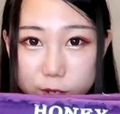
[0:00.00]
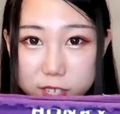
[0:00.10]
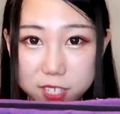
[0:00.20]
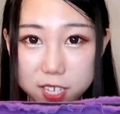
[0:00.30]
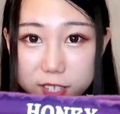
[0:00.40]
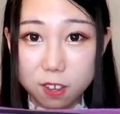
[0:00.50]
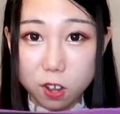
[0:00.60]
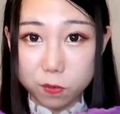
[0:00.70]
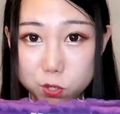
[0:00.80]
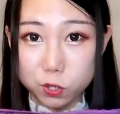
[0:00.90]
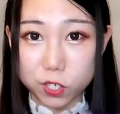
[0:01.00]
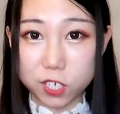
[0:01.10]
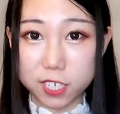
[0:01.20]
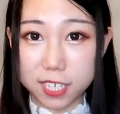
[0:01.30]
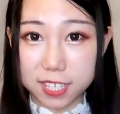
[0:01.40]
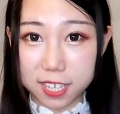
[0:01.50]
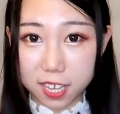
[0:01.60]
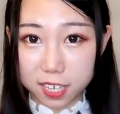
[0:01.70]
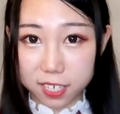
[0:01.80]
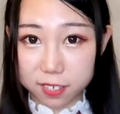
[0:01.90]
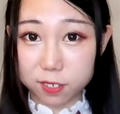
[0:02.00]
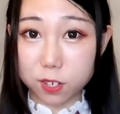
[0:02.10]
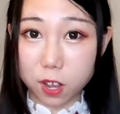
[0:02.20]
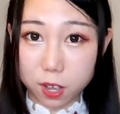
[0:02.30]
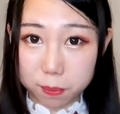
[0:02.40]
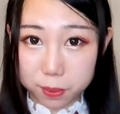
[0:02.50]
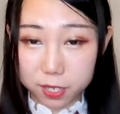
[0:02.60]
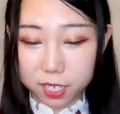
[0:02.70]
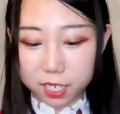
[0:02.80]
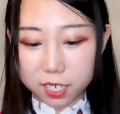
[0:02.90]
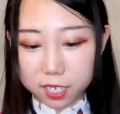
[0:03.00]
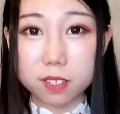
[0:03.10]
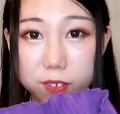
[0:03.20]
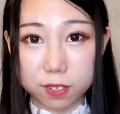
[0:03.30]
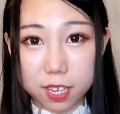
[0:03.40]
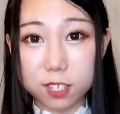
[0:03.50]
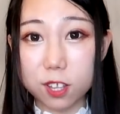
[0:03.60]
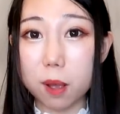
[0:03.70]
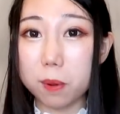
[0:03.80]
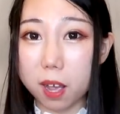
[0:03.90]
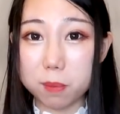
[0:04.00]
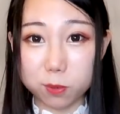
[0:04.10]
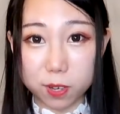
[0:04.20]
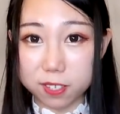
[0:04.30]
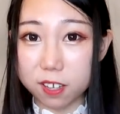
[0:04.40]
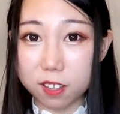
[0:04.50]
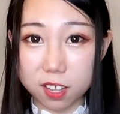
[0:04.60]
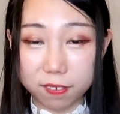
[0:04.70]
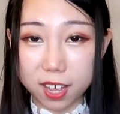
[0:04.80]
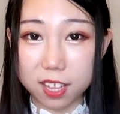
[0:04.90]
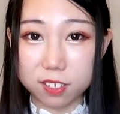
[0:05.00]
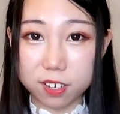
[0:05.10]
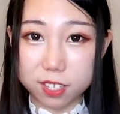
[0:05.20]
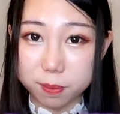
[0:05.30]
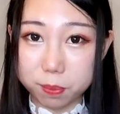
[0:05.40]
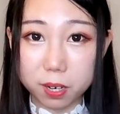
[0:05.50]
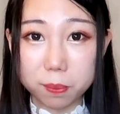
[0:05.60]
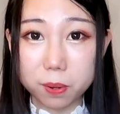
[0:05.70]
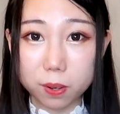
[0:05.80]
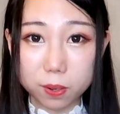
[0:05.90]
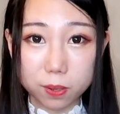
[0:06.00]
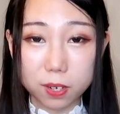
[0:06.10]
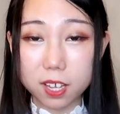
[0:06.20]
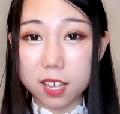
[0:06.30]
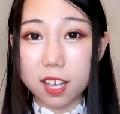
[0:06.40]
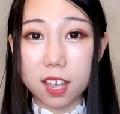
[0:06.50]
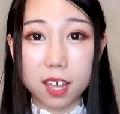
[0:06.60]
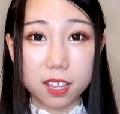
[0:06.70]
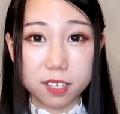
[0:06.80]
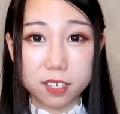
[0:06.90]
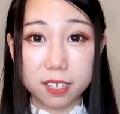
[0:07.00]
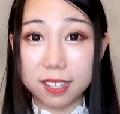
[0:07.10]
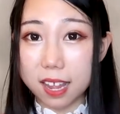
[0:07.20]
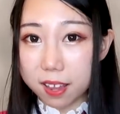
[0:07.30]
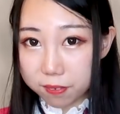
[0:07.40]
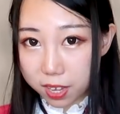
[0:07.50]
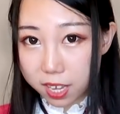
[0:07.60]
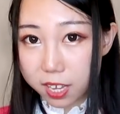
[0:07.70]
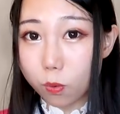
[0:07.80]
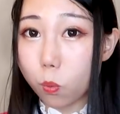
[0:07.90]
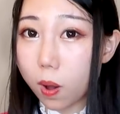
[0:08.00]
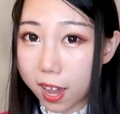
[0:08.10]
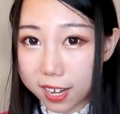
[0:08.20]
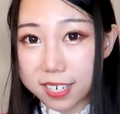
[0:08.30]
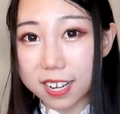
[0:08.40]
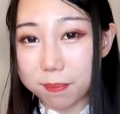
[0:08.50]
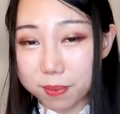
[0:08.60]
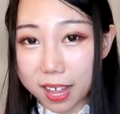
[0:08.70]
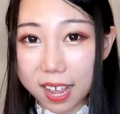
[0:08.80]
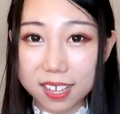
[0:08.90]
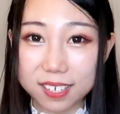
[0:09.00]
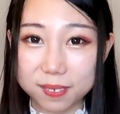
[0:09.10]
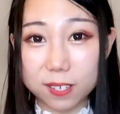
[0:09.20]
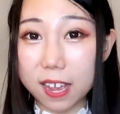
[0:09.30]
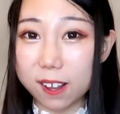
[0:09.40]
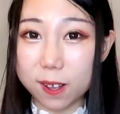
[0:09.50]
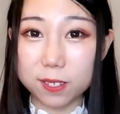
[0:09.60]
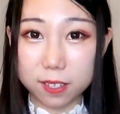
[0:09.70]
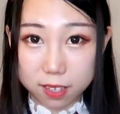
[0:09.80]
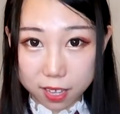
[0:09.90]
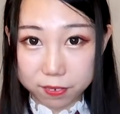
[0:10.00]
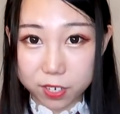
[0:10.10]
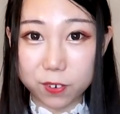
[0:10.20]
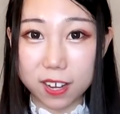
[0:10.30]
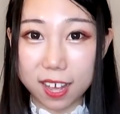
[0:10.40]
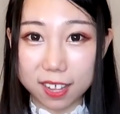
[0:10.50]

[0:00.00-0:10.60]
So this is the off-shoulder design top. So this top comes with a lot of colors, purple and navy, white and black. And I got a lot of different